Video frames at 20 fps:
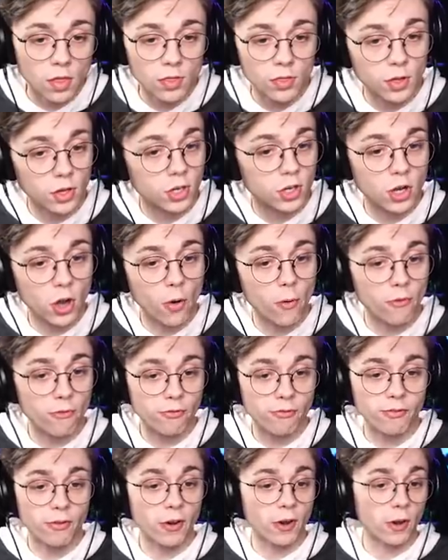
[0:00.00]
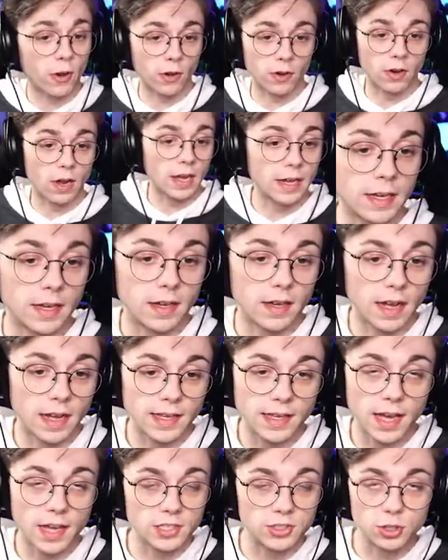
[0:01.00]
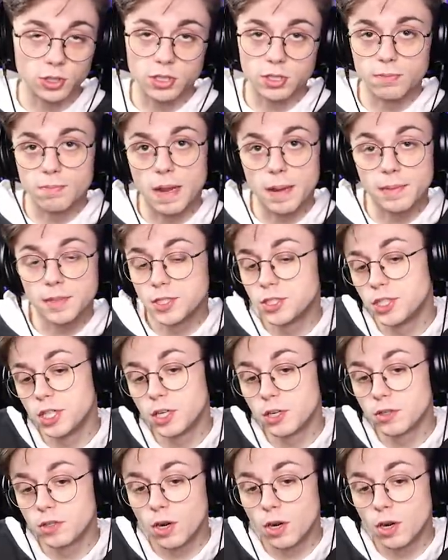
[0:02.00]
the goat fur. I, I guess you could maybe shear